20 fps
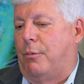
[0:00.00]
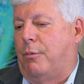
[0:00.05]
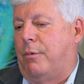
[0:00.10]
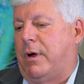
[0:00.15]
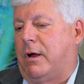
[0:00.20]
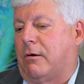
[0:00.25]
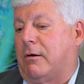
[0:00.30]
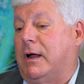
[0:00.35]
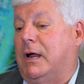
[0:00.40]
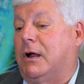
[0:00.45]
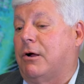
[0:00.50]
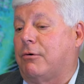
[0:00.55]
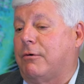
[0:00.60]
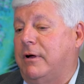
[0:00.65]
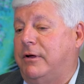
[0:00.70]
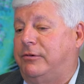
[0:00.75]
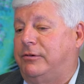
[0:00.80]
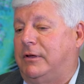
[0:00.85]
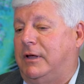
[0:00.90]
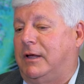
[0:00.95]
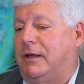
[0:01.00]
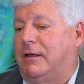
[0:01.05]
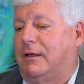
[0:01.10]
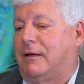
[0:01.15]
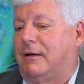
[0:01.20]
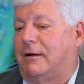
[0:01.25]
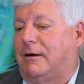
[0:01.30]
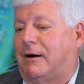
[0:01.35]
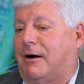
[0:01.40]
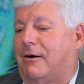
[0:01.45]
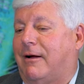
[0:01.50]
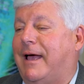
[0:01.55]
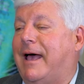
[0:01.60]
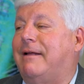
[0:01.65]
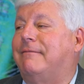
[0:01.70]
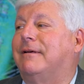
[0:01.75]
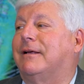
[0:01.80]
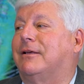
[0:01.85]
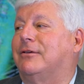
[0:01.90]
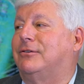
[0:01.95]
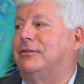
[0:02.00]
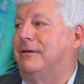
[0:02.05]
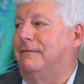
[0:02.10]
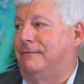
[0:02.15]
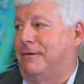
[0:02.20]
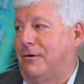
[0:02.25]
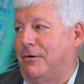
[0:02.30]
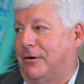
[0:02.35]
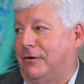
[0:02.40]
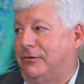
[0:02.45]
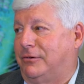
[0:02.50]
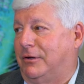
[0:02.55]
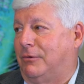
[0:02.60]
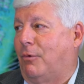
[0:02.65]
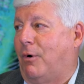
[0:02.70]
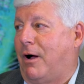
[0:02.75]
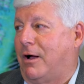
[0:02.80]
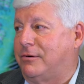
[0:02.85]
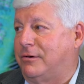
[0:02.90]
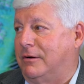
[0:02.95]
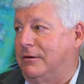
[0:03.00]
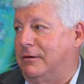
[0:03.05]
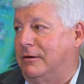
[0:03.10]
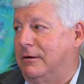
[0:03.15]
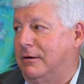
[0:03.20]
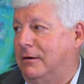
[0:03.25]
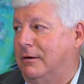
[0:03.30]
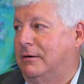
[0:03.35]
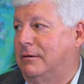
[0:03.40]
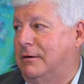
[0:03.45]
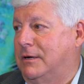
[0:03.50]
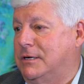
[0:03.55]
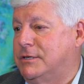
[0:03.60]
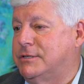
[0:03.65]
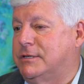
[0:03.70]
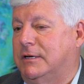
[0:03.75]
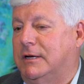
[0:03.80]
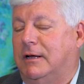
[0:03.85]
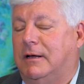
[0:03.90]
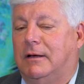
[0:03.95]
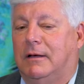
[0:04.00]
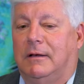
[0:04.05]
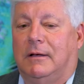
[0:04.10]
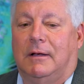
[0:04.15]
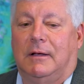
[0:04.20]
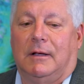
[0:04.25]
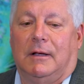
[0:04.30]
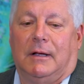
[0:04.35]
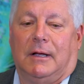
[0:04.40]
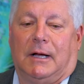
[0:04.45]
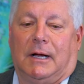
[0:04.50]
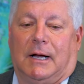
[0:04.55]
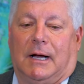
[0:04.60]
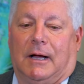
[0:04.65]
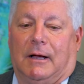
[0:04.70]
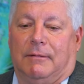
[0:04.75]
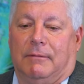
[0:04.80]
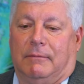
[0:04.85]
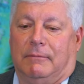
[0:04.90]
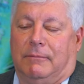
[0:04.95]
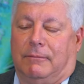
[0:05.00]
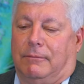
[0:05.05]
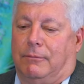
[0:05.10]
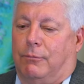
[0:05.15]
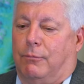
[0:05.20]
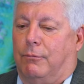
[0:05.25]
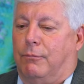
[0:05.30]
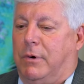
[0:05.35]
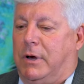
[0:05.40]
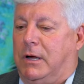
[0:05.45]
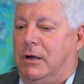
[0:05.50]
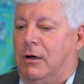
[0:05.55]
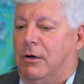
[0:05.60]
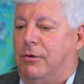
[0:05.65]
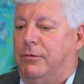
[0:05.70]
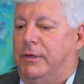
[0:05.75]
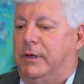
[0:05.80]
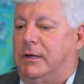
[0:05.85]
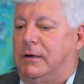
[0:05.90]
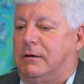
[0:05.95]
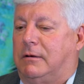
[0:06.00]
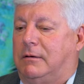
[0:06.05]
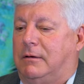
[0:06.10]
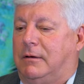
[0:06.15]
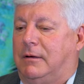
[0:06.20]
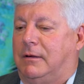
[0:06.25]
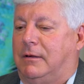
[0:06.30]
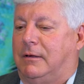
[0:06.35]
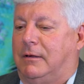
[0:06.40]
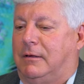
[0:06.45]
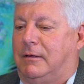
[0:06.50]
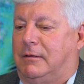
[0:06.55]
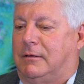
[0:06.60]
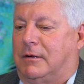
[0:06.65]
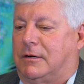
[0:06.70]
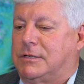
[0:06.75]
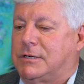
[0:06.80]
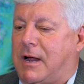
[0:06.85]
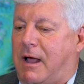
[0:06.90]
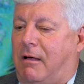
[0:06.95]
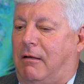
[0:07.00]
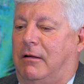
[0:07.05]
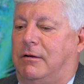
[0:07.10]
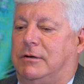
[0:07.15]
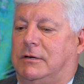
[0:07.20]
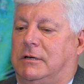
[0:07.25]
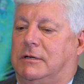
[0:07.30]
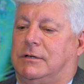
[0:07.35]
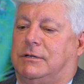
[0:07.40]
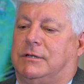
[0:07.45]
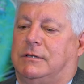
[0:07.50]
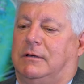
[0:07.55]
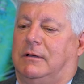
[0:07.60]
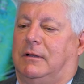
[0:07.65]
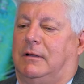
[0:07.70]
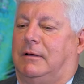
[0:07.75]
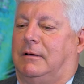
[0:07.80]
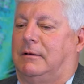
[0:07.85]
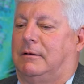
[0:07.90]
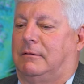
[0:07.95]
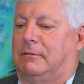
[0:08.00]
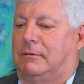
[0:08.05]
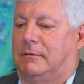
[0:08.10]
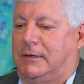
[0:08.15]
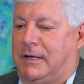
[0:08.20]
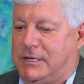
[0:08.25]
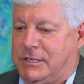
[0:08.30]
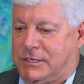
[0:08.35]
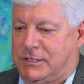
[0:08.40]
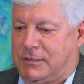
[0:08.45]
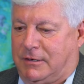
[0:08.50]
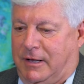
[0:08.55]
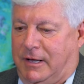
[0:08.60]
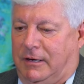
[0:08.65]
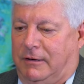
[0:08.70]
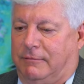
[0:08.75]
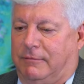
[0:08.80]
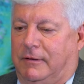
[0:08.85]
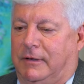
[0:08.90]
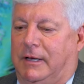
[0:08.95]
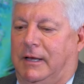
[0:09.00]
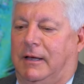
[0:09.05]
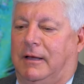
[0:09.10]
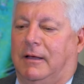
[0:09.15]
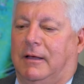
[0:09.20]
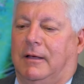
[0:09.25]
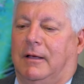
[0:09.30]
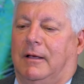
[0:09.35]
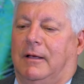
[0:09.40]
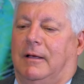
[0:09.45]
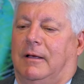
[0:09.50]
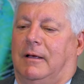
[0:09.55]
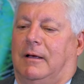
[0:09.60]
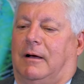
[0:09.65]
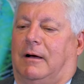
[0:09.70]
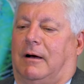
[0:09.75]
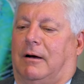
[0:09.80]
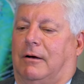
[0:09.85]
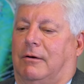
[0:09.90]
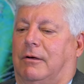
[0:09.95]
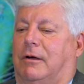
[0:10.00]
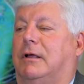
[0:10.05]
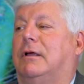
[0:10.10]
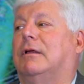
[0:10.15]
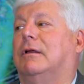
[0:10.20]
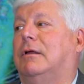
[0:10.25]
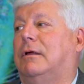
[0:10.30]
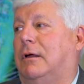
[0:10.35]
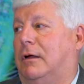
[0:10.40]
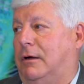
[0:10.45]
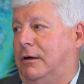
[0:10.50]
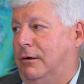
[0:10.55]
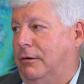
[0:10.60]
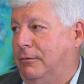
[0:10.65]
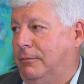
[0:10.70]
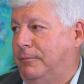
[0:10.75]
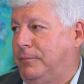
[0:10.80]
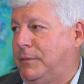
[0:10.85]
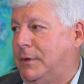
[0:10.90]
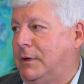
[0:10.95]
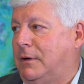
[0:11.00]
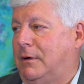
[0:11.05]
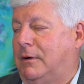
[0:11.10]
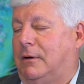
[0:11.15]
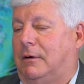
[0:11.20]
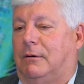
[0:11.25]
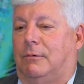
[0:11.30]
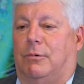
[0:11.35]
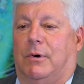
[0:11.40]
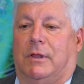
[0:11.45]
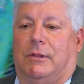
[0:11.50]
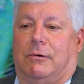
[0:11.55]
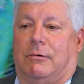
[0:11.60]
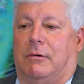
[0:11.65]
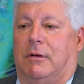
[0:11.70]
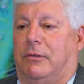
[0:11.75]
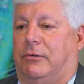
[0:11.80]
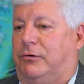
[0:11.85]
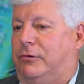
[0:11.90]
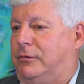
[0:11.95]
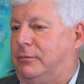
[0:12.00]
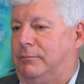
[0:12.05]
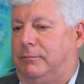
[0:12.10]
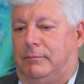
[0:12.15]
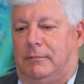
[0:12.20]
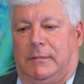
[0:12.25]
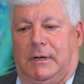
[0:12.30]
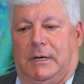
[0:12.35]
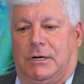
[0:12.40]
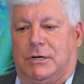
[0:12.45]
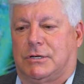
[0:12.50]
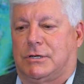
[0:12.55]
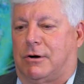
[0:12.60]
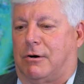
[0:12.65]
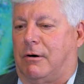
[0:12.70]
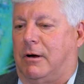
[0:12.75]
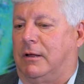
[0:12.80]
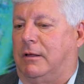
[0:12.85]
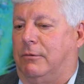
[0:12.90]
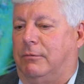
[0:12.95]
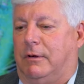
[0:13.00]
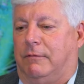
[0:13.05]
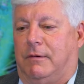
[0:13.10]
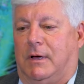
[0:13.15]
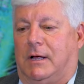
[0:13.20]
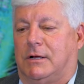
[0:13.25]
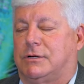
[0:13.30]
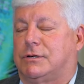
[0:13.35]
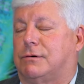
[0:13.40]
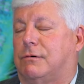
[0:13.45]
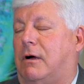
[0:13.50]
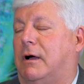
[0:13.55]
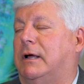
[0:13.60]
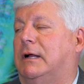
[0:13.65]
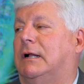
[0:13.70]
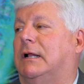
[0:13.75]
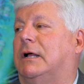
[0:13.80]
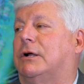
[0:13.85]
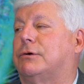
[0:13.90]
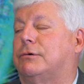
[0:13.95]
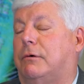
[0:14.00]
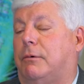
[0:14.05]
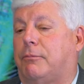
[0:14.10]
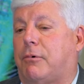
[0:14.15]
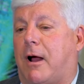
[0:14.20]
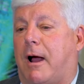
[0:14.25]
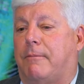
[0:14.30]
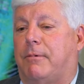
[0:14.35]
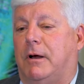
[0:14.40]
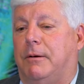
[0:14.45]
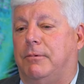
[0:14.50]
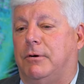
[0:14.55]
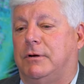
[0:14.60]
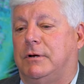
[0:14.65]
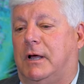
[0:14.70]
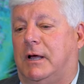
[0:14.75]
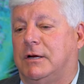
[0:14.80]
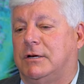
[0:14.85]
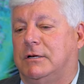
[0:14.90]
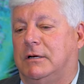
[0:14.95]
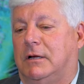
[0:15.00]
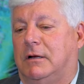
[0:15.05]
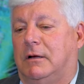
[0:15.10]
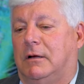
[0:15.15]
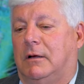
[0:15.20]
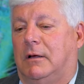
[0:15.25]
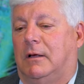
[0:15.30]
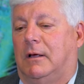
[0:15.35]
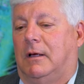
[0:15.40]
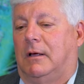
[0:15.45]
We're increasing our advocacy focus in Washington, D.C. We know that the challenges legislatively are going to continue, whether it's ensuring that we've got strong intellectual property protection